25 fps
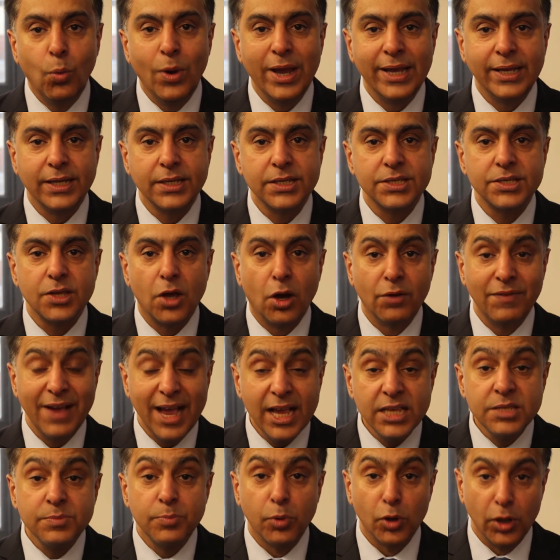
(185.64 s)
the wings of
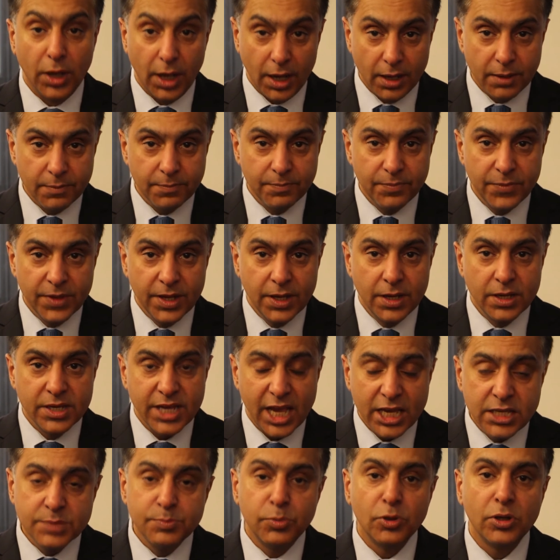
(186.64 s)
Hezbollah.
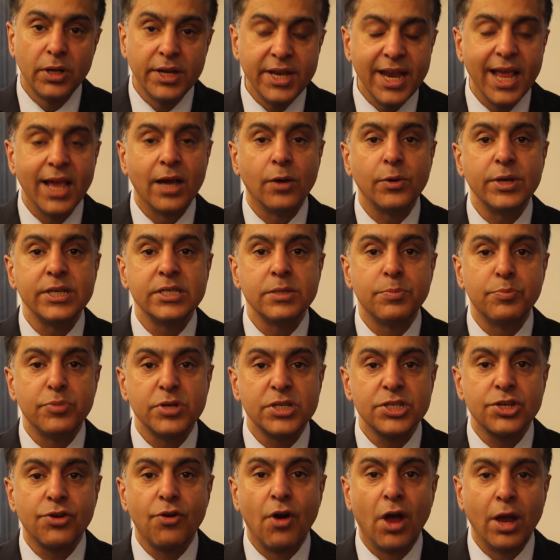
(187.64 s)
Hezbollah now is a
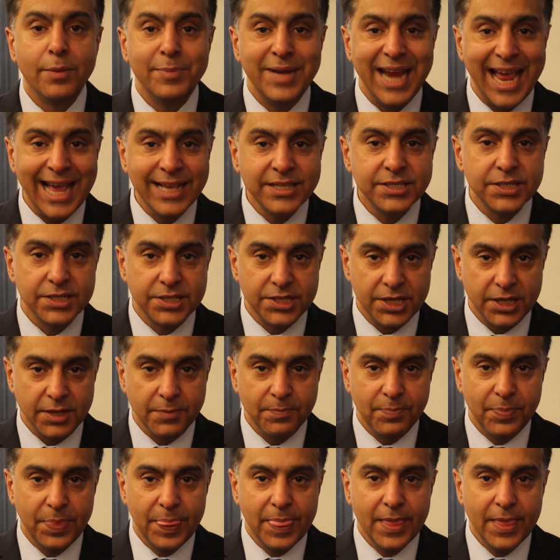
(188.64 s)
prescribed entity.